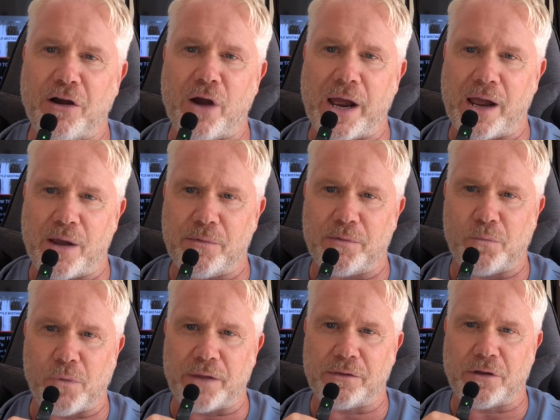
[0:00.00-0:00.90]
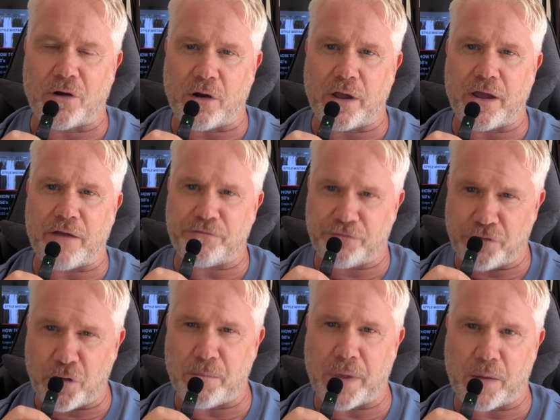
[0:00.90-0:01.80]
item and one that I have
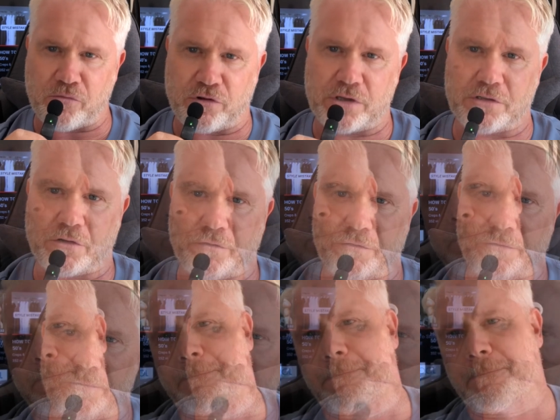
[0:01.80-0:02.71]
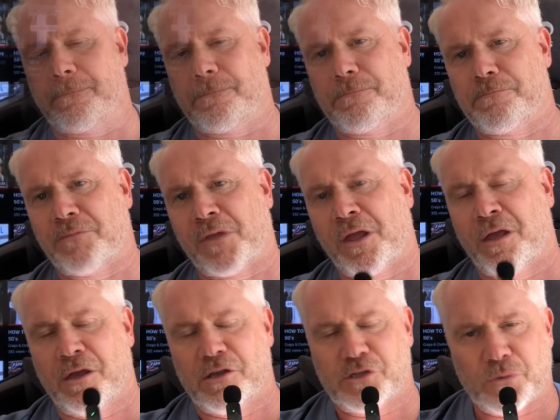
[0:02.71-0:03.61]
fond memories of.
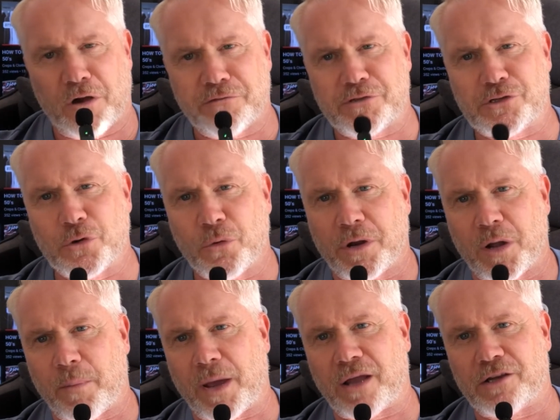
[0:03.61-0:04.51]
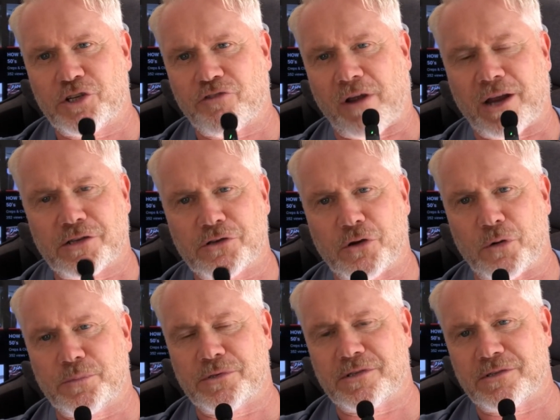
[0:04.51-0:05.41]
So after talking about the track
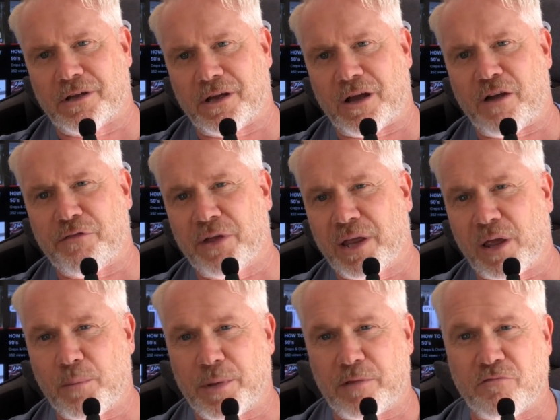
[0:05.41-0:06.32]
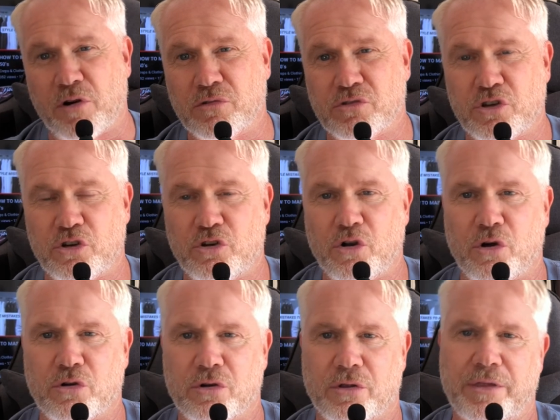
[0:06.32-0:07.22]
tops, I think it would be one to
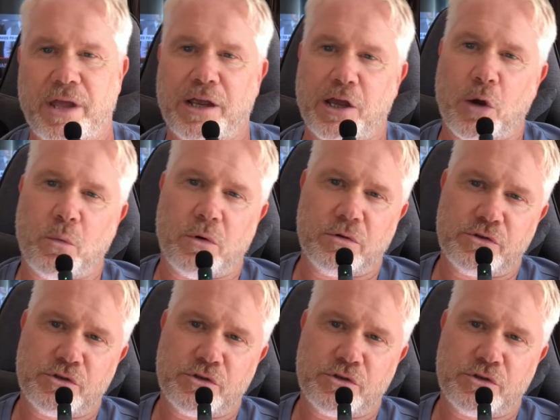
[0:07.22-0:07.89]
not then go on